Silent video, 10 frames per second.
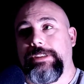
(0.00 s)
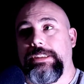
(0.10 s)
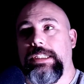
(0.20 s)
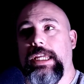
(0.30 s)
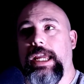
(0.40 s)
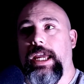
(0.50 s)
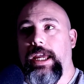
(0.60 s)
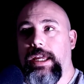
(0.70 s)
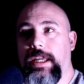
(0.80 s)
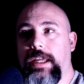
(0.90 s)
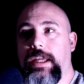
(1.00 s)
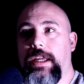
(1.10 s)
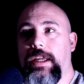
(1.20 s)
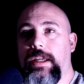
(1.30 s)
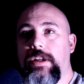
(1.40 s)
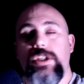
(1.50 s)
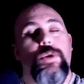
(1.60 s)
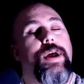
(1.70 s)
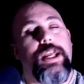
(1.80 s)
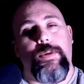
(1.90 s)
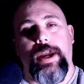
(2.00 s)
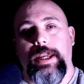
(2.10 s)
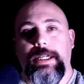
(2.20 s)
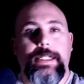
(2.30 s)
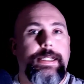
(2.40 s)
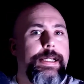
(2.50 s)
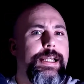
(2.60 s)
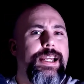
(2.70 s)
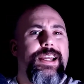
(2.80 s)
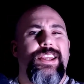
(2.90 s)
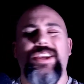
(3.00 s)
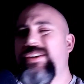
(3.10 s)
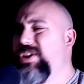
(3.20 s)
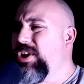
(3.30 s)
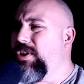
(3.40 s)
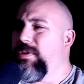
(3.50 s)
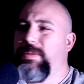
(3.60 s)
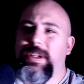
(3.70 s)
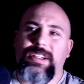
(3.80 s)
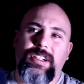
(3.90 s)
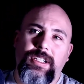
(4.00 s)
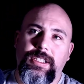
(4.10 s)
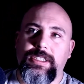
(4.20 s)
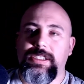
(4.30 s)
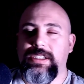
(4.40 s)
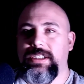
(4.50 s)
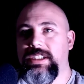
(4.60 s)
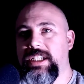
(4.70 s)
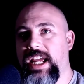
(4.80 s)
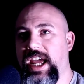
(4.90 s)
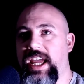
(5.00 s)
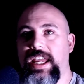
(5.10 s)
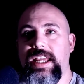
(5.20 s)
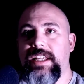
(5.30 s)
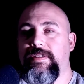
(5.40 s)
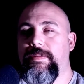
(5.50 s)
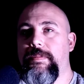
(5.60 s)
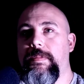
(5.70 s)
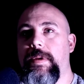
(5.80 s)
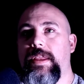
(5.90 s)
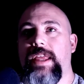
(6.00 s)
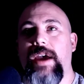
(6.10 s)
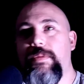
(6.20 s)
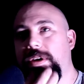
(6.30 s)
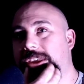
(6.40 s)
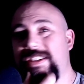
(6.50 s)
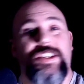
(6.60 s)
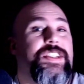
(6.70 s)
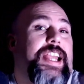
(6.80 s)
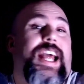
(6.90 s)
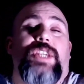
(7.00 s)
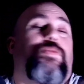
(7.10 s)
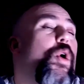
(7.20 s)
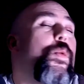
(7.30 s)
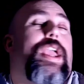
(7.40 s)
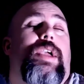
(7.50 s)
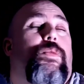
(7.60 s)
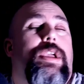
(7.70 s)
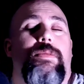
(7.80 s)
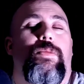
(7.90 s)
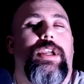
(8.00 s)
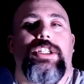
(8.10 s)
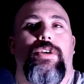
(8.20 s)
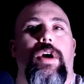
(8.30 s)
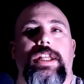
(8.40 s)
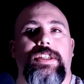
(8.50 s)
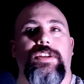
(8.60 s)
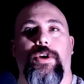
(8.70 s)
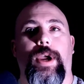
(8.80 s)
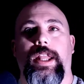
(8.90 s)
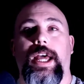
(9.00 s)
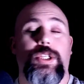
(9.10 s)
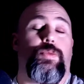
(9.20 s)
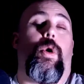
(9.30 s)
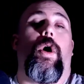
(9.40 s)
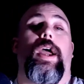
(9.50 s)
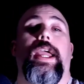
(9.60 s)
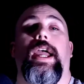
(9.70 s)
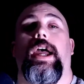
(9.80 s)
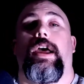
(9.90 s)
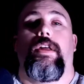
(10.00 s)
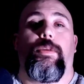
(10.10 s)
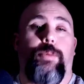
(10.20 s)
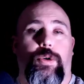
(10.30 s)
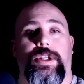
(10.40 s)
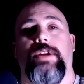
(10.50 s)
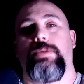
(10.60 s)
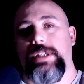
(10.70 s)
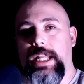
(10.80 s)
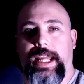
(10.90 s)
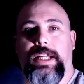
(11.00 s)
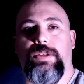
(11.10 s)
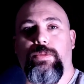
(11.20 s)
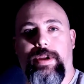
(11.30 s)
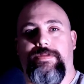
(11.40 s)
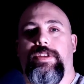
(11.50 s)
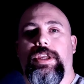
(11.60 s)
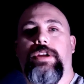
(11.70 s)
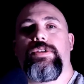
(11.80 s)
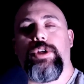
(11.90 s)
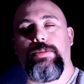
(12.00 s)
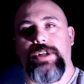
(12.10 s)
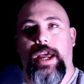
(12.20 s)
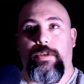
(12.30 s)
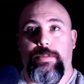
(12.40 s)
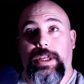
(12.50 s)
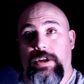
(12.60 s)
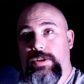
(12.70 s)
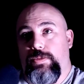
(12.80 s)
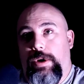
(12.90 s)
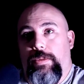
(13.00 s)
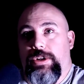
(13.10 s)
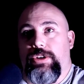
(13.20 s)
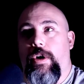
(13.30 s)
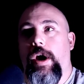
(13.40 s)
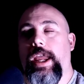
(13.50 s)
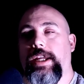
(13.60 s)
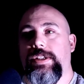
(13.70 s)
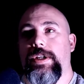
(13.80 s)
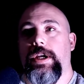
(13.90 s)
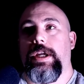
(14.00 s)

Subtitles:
Yeah. So anyway, YouTube, yeah, that, as you say, that's why we tried to do it. That's why the project was linked with the YouTube channel, because we were trying to